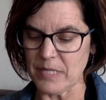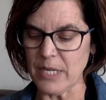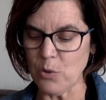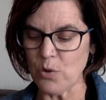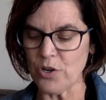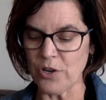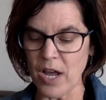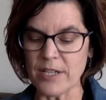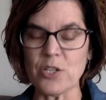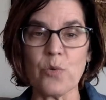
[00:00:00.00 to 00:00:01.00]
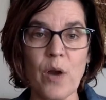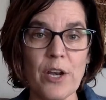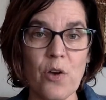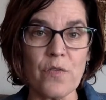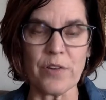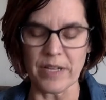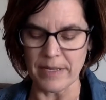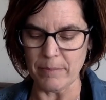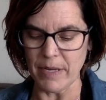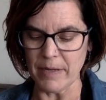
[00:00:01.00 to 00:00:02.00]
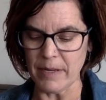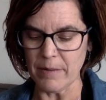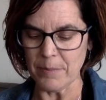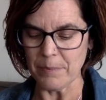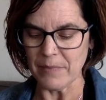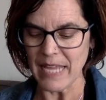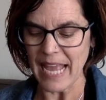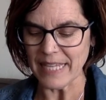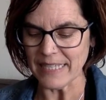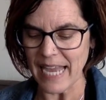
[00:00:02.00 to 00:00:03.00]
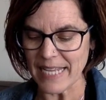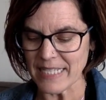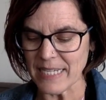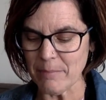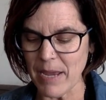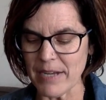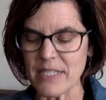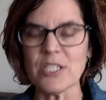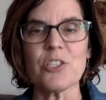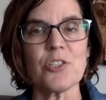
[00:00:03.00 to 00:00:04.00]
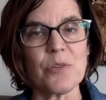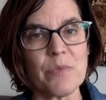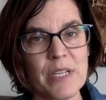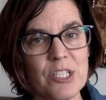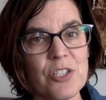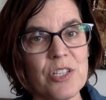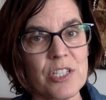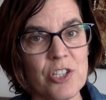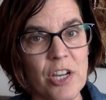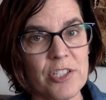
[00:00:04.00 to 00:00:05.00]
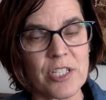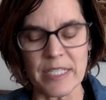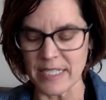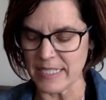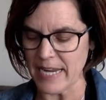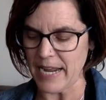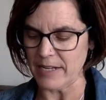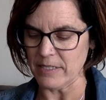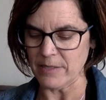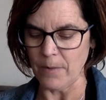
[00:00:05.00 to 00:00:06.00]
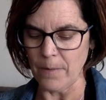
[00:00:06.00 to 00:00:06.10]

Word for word: in order not to run over anybody. At last he managed to reach the judge's stand.